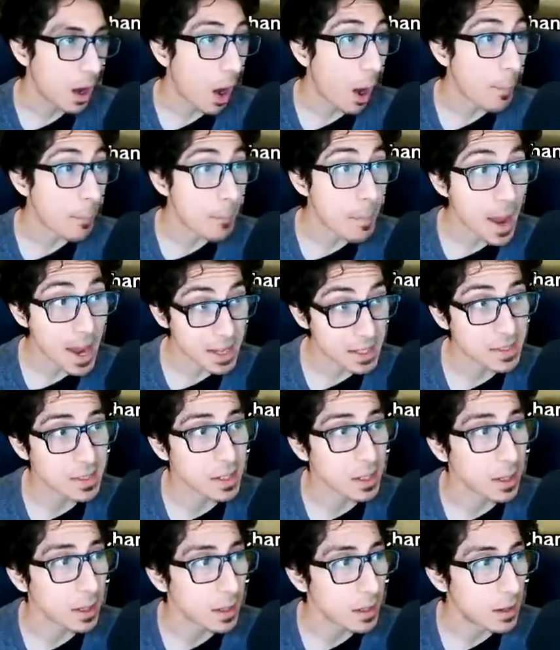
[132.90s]

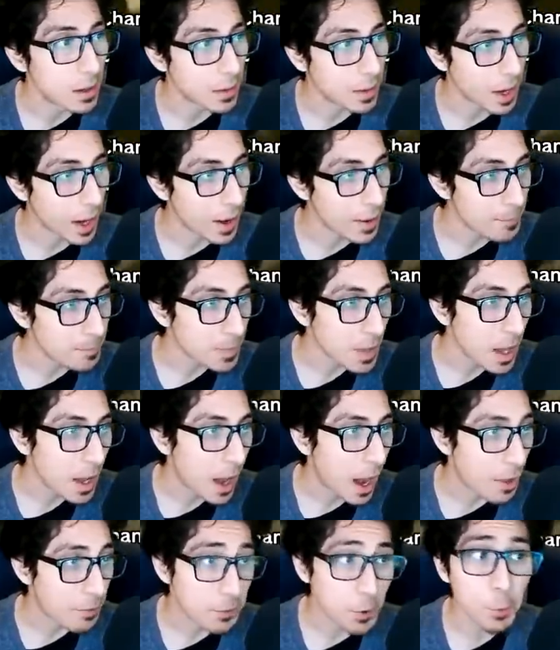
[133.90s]
amazing, okay?
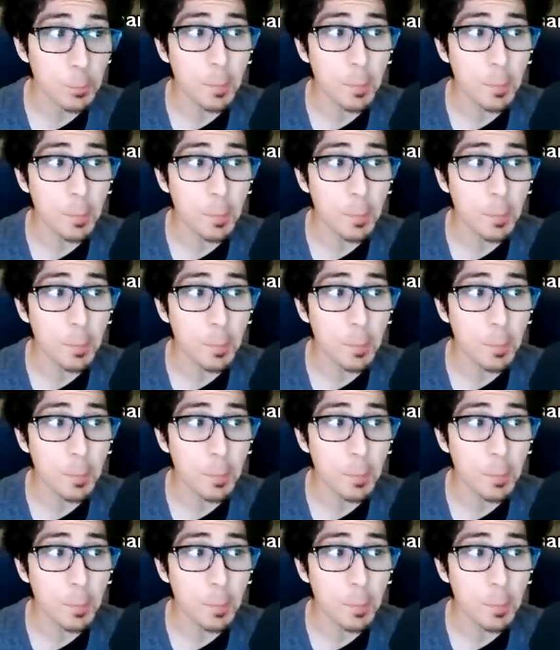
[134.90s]
I feel